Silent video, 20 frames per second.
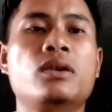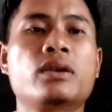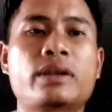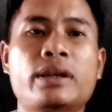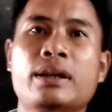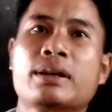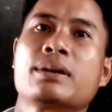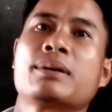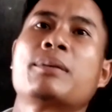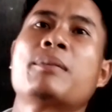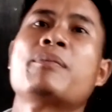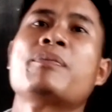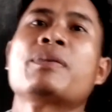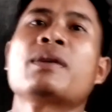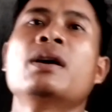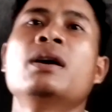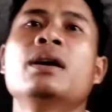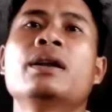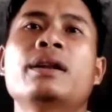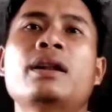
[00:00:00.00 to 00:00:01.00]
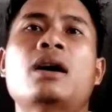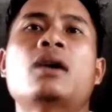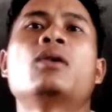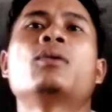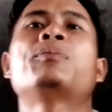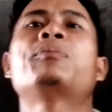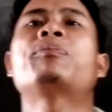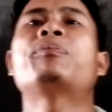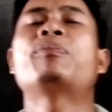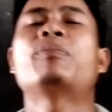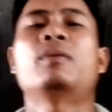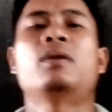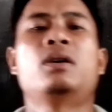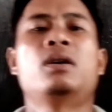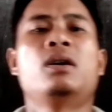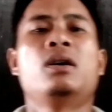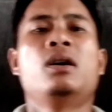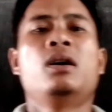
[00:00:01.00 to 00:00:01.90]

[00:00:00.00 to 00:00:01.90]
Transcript: Okay, now,